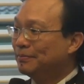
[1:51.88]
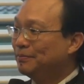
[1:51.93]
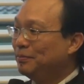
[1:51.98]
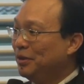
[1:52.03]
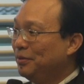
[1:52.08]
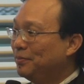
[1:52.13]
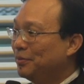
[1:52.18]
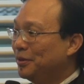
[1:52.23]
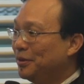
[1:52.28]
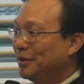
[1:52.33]

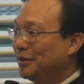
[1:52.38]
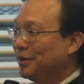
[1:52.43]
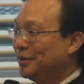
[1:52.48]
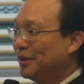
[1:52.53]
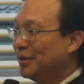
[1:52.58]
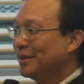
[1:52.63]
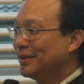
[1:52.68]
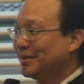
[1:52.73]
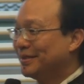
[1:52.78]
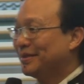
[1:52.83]

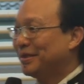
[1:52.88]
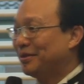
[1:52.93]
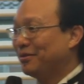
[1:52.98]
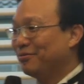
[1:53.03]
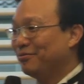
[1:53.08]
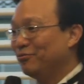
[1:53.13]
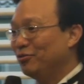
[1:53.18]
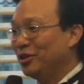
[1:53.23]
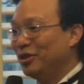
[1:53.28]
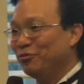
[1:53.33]
People
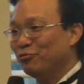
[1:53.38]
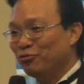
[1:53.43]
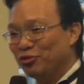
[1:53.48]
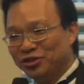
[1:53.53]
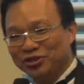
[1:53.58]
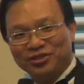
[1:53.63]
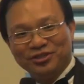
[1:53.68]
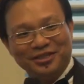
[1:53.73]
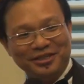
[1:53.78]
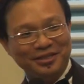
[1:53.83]
get really
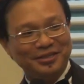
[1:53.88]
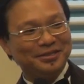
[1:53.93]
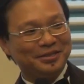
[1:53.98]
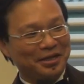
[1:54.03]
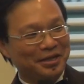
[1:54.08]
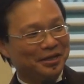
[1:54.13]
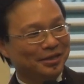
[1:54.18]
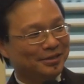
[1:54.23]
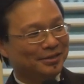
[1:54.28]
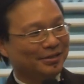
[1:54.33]
rich these
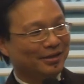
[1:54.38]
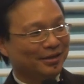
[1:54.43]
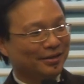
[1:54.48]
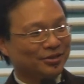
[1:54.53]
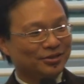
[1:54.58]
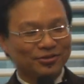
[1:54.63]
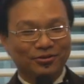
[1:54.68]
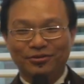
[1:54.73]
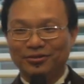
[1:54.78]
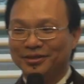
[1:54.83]
days. I
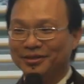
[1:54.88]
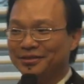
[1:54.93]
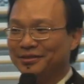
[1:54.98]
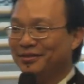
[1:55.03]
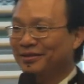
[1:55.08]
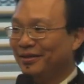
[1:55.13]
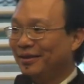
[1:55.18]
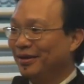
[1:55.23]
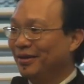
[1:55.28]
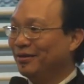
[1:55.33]
saw the
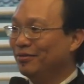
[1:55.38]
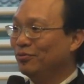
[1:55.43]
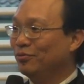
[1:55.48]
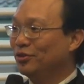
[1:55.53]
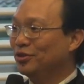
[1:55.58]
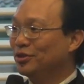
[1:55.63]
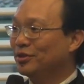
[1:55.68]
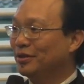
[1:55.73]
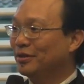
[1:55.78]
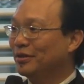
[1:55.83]
slide
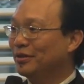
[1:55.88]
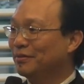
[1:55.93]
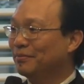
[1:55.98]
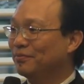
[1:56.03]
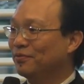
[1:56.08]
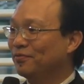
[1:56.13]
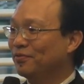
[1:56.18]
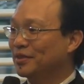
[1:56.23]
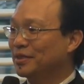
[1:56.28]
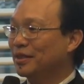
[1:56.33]
which
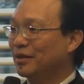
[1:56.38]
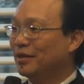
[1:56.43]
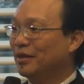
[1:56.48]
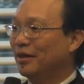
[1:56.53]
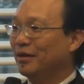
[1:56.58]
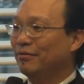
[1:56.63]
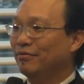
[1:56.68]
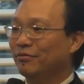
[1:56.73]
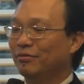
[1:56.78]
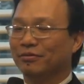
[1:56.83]
Professor
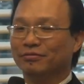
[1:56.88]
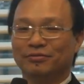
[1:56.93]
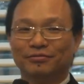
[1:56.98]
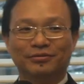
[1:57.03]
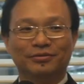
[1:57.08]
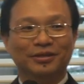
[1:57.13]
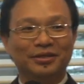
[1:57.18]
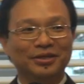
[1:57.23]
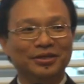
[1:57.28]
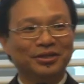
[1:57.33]
Kleinrock
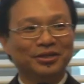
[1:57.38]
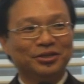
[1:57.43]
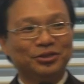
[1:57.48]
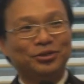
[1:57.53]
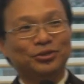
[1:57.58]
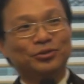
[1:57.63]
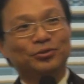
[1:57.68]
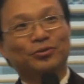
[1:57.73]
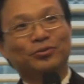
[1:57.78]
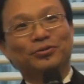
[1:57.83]

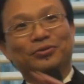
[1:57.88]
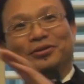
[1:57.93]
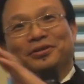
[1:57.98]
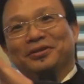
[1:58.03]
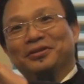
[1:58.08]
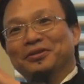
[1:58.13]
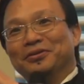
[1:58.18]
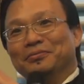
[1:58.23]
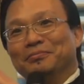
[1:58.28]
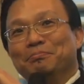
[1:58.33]
showed,
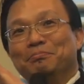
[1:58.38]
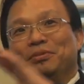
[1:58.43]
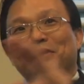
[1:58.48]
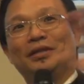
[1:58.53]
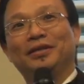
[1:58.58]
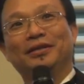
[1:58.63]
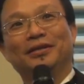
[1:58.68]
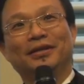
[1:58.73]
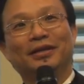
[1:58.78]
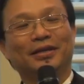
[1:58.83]
you know,
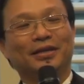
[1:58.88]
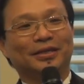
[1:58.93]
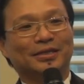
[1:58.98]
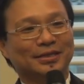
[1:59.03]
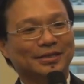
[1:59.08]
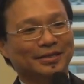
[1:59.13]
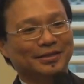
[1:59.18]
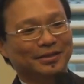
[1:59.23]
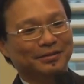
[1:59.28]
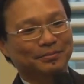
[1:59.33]

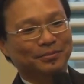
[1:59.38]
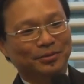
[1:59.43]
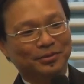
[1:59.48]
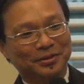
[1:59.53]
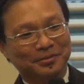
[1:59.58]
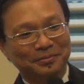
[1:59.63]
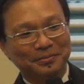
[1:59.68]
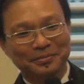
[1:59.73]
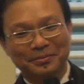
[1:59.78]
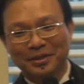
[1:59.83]
billionaires at the
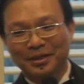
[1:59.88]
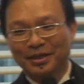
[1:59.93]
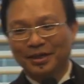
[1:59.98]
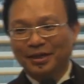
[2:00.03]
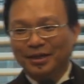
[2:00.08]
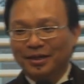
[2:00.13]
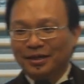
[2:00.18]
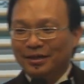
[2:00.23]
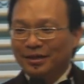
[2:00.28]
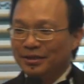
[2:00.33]
bottom
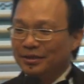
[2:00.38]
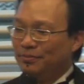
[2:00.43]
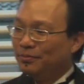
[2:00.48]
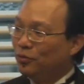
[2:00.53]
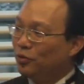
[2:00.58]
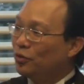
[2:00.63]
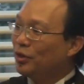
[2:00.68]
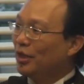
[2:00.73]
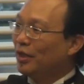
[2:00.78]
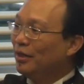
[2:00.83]
this
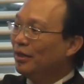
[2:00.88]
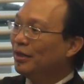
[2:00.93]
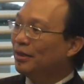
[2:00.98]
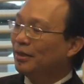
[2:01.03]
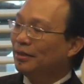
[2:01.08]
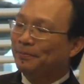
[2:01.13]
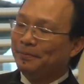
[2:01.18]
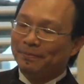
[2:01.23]
morning.